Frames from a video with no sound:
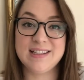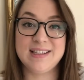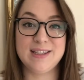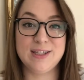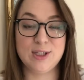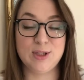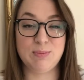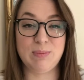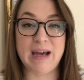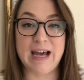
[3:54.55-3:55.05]
in
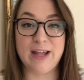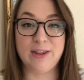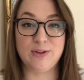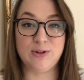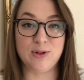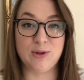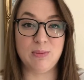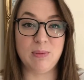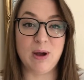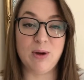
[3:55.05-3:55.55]
this
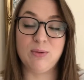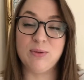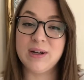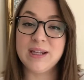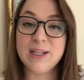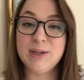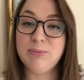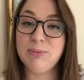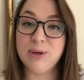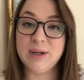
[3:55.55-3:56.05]
bathroom, a
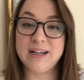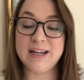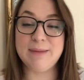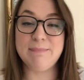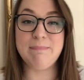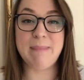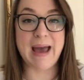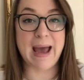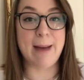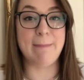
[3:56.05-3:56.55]
really pretty
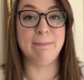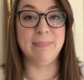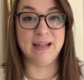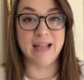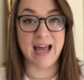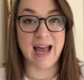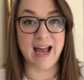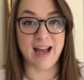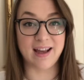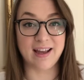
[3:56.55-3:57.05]
matte
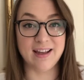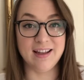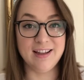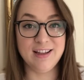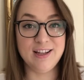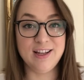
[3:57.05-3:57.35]
black.